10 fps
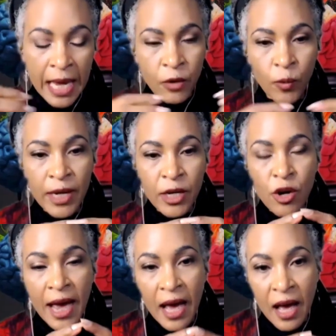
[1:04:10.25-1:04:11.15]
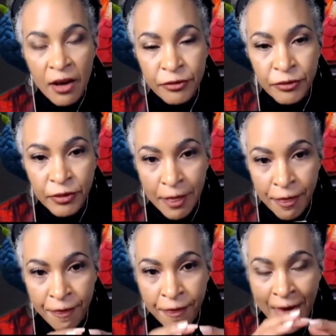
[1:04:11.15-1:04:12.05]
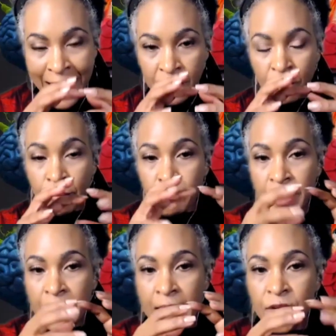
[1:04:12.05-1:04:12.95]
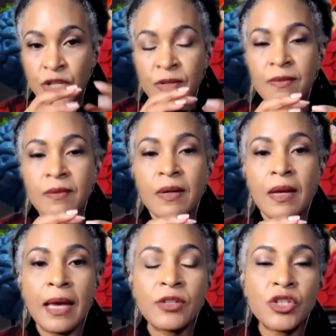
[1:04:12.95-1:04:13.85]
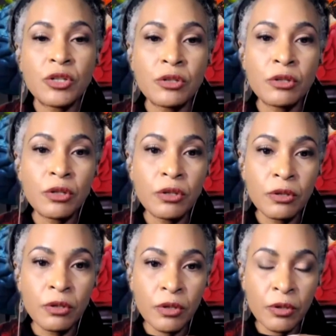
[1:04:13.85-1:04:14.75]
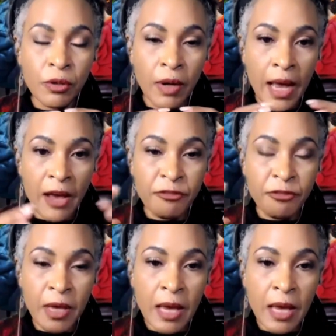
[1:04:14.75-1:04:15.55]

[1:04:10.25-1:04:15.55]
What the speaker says: And when you have that combination and you have